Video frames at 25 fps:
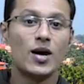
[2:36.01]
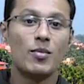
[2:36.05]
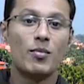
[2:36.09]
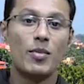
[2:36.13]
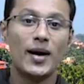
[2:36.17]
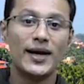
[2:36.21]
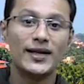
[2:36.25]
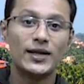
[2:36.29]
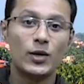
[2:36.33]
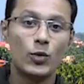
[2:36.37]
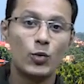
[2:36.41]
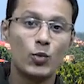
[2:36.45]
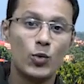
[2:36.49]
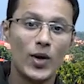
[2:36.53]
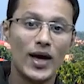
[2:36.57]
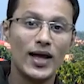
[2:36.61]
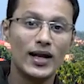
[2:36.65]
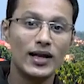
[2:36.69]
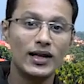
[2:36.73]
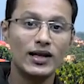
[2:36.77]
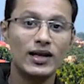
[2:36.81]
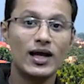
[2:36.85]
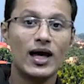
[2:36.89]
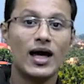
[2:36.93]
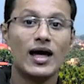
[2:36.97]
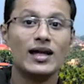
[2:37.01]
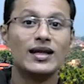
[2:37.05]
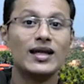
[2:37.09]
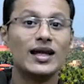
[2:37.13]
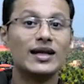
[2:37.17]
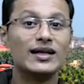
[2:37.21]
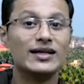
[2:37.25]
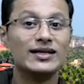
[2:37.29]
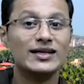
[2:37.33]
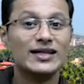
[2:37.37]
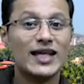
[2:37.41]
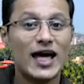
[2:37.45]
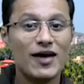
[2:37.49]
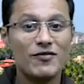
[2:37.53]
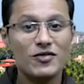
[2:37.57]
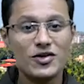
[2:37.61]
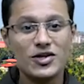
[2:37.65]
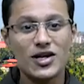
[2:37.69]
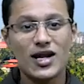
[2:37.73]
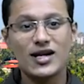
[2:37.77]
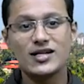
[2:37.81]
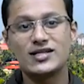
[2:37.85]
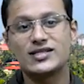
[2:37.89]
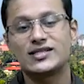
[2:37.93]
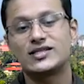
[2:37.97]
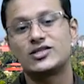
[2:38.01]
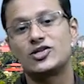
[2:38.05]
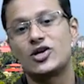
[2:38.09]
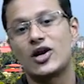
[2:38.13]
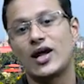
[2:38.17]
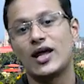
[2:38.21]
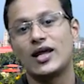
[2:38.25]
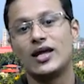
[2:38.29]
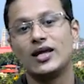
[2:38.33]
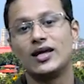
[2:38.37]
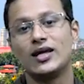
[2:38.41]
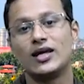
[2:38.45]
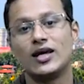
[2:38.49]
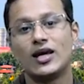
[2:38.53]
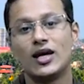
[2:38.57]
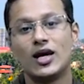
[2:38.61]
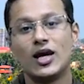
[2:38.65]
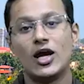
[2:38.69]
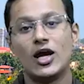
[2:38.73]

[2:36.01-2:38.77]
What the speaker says: by the well that never runs dry,